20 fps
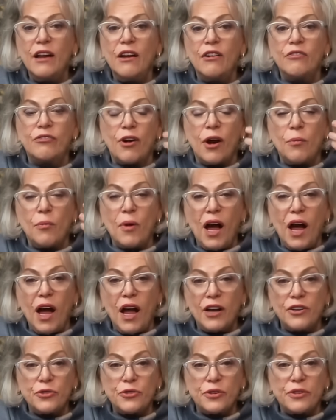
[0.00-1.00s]
From
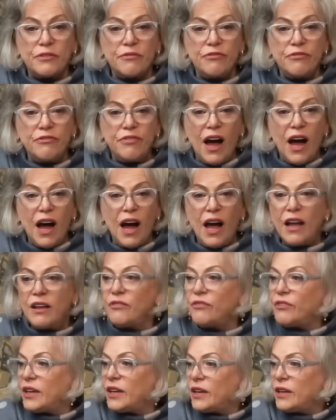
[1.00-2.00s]

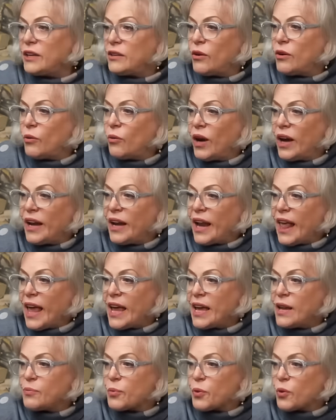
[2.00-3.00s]
105 in
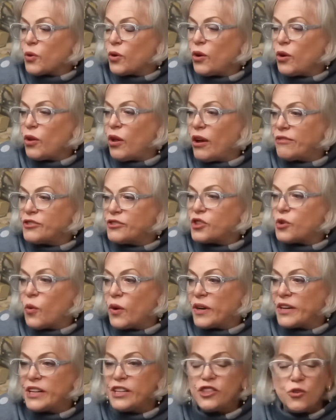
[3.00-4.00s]
April of
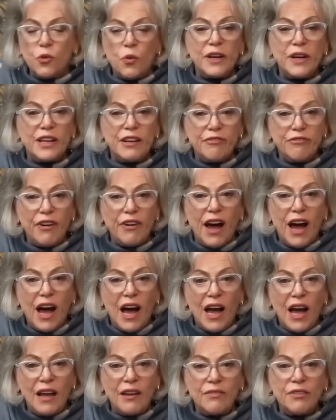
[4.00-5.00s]

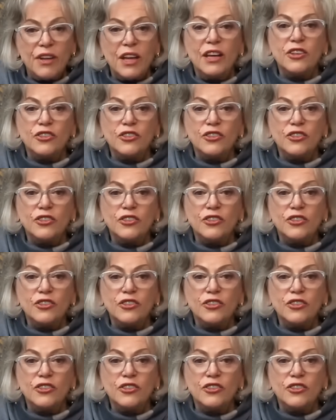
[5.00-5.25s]
2025.